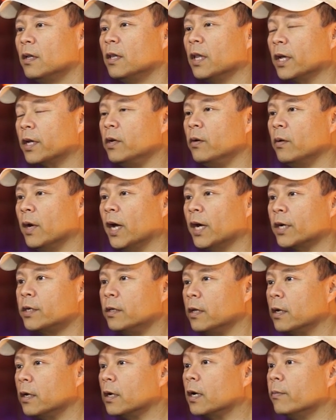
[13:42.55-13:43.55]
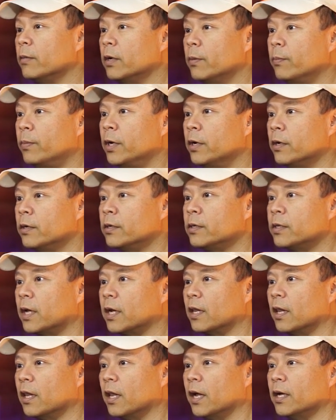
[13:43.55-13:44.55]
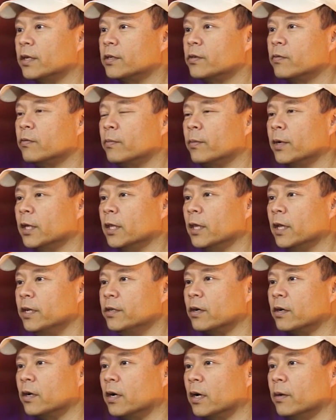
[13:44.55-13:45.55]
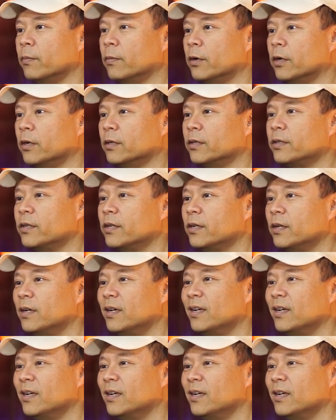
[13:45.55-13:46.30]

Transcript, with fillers: Like you actually think, I'm going to pierce that glass with my laser eyeballs. It's